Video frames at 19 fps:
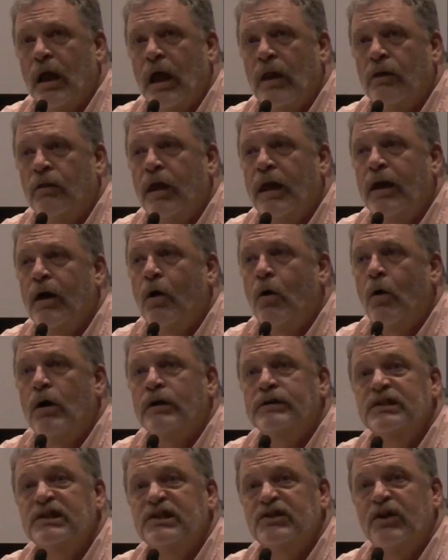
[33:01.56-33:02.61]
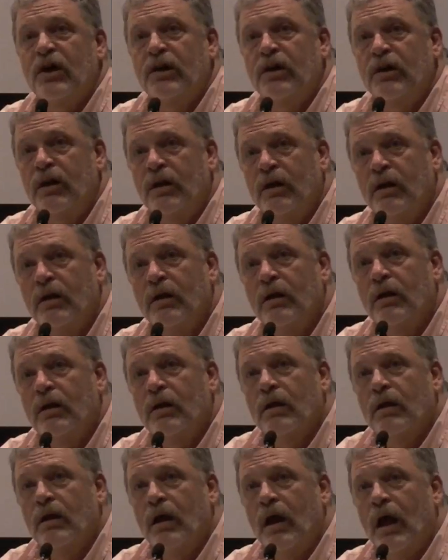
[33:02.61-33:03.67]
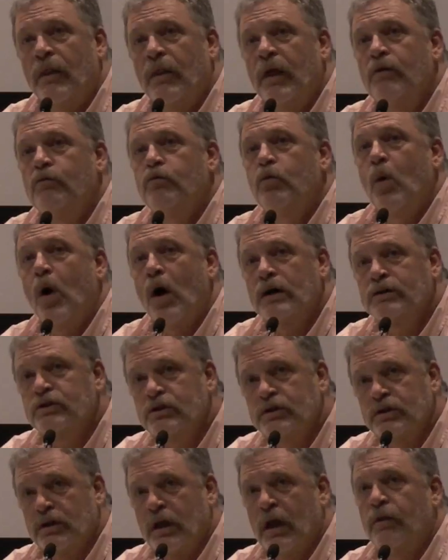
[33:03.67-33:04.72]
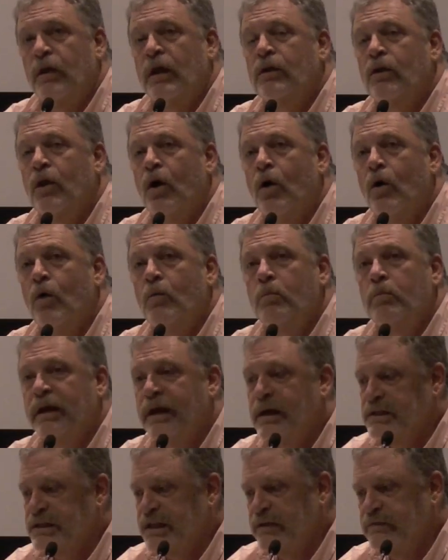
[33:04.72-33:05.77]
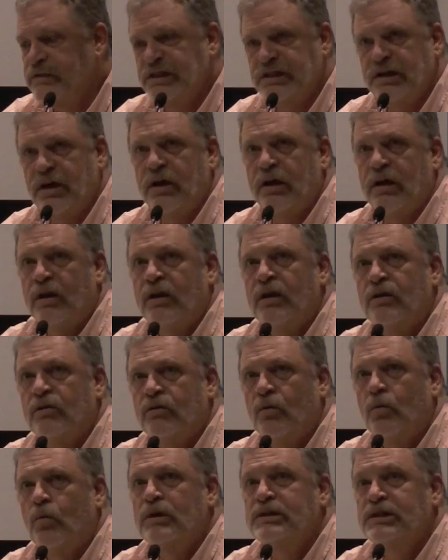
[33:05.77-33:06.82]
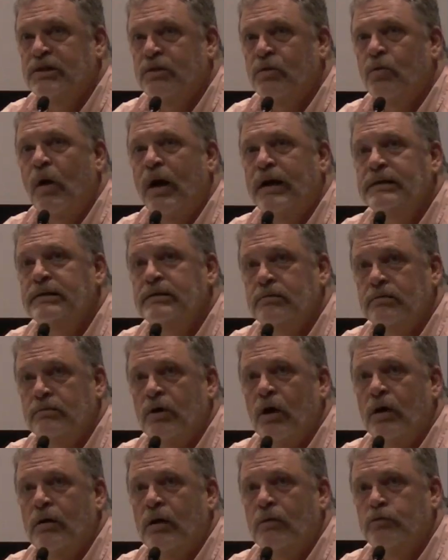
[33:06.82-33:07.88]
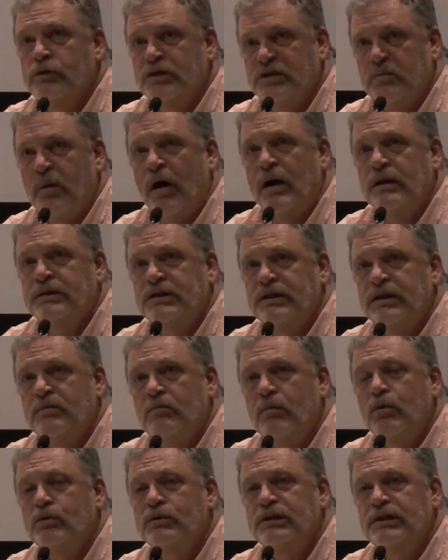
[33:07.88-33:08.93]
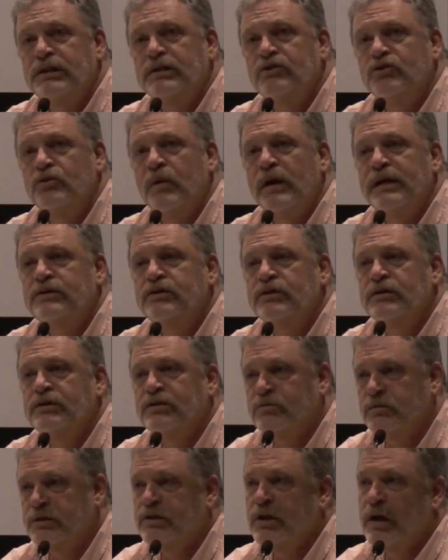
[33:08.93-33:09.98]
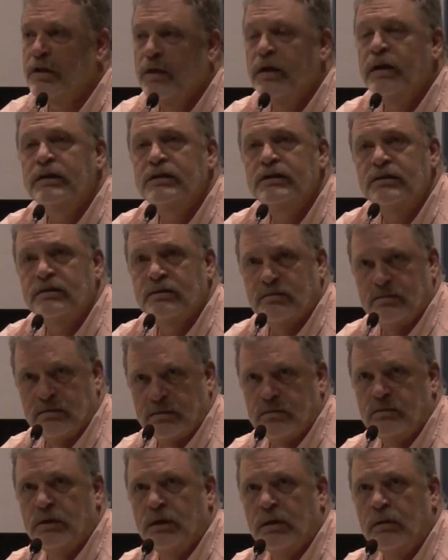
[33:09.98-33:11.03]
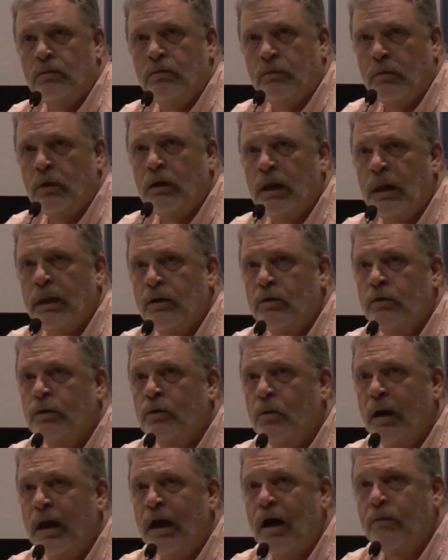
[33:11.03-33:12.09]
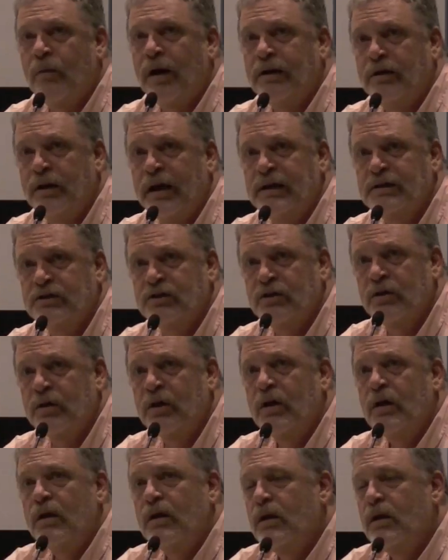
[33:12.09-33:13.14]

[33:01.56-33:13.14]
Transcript: and they go on study, and they've watched and they know, because they've studied it, what's the right response in most situations, which I think is clear in the way I write Dexter.